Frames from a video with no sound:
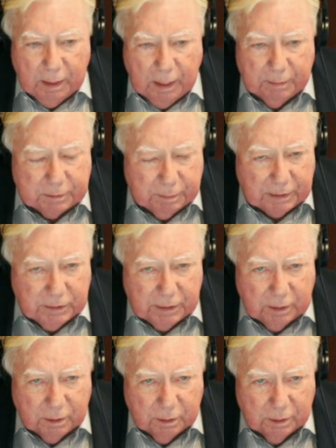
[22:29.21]
I'm especially
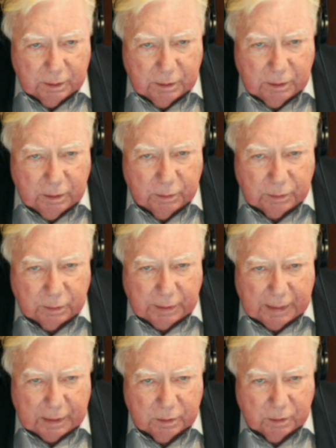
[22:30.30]
encouraging you to
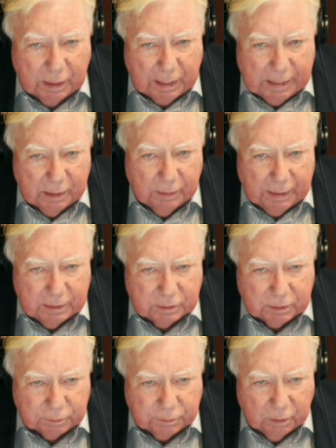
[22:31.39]
get your IRAs and
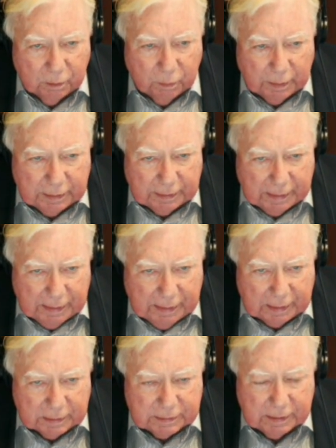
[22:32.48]
your
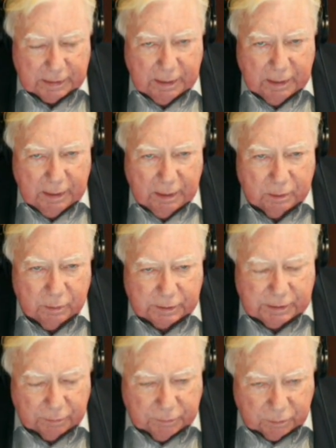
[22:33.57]
401ks into a
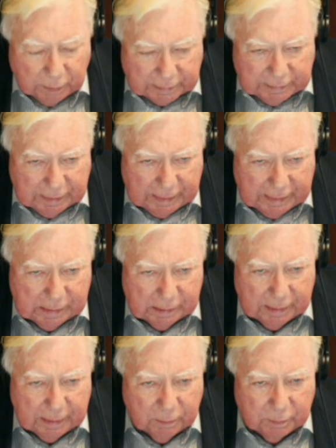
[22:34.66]
self-directed
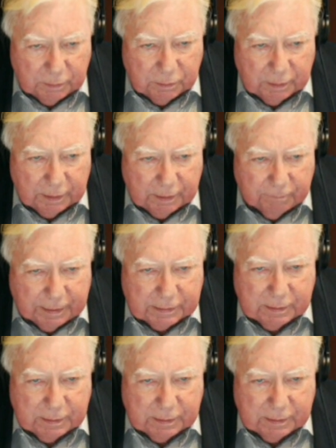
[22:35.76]
IRA in which you can invest in